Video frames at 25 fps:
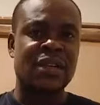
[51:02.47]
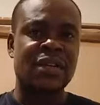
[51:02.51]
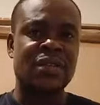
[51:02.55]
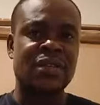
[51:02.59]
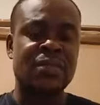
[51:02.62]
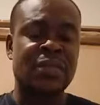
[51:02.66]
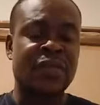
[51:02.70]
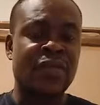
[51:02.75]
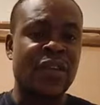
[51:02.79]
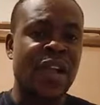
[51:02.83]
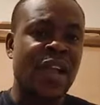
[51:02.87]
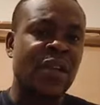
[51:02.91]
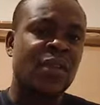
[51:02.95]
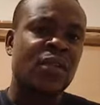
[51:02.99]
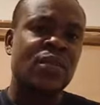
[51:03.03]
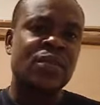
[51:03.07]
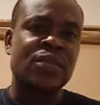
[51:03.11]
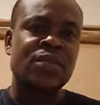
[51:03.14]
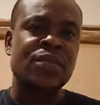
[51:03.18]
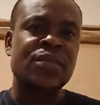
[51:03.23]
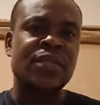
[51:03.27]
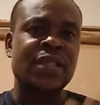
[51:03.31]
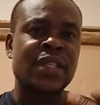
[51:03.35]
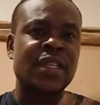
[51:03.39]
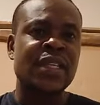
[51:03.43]
before
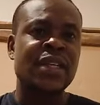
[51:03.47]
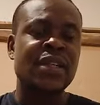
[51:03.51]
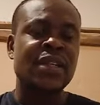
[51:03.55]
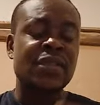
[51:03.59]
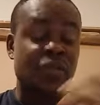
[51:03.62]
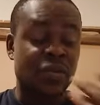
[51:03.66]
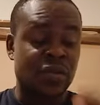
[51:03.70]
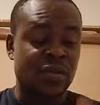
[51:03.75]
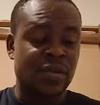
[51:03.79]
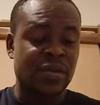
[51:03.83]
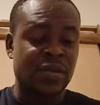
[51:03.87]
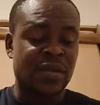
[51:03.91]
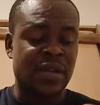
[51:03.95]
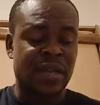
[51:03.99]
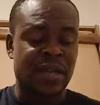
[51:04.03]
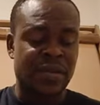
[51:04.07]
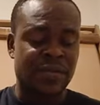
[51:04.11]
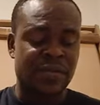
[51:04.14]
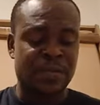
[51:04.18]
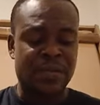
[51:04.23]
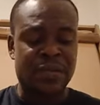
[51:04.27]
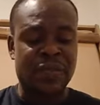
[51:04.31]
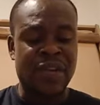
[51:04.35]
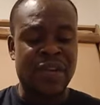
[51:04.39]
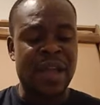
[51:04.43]

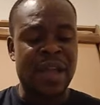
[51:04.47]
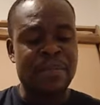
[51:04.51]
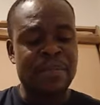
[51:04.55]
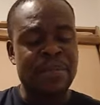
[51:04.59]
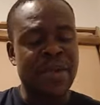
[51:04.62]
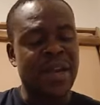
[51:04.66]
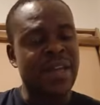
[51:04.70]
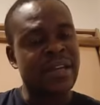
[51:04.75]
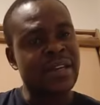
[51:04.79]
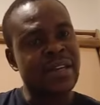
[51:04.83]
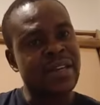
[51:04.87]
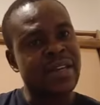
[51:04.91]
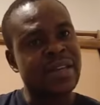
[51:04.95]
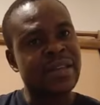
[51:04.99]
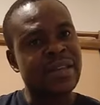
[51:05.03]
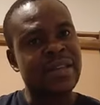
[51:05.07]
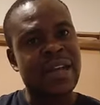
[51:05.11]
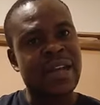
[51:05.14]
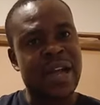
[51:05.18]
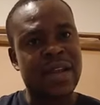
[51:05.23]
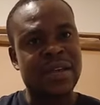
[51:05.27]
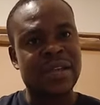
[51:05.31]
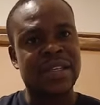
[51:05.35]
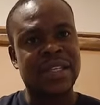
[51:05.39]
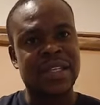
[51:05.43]
I break down how
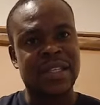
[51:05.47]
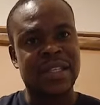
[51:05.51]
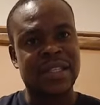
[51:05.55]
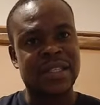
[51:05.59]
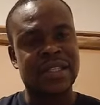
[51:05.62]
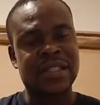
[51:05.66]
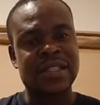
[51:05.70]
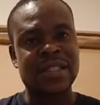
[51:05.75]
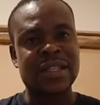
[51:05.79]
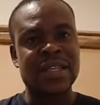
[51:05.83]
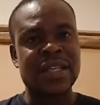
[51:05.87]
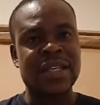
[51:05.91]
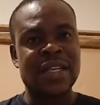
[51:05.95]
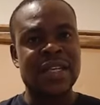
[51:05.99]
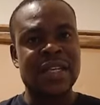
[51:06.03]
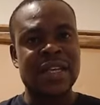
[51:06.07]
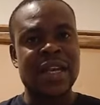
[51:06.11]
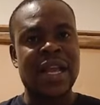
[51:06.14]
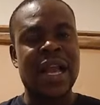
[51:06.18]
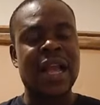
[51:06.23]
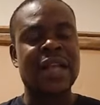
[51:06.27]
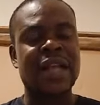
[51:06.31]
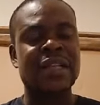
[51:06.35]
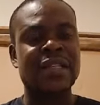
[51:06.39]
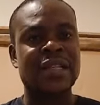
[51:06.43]
these
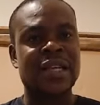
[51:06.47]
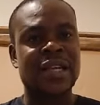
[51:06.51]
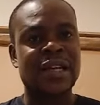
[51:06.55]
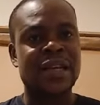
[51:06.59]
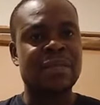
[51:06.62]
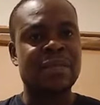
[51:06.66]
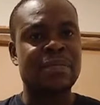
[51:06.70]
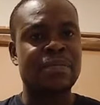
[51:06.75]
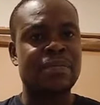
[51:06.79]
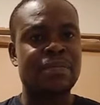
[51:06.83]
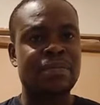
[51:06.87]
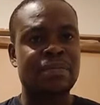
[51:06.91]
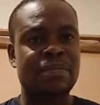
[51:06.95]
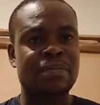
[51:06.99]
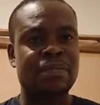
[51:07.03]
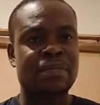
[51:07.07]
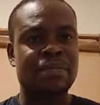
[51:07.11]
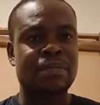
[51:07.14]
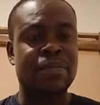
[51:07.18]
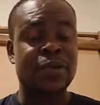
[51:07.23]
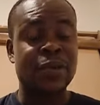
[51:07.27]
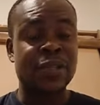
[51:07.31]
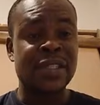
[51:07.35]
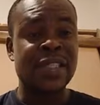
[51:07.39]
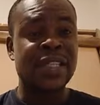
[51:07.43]
guys are
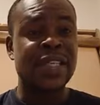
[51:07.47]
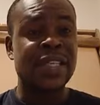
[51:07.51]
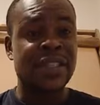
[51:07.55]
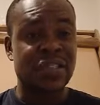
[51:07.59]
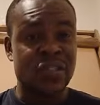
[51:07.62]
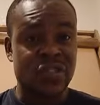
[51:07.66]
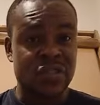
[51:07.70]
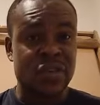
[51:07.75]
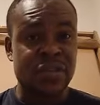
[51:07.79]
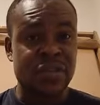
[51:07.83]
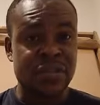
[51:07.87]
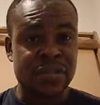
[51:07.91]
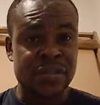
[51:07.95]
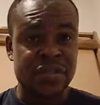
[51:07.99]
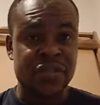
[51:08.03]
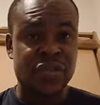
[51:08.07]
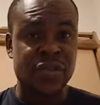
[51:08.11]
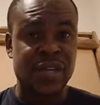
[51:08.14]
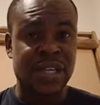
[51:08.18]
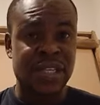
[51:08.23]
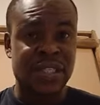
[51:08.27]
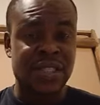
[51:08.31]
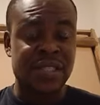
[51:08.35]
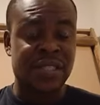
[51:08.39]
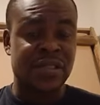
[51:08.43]
posing a strong
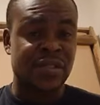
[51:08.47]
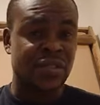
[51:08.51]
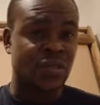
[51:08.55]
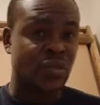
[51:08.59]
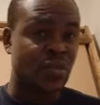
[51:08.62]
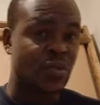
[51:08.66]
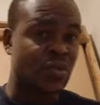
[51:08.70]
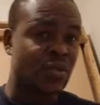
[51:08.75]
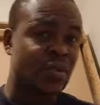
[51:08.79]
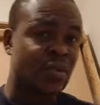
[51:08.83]
threat to,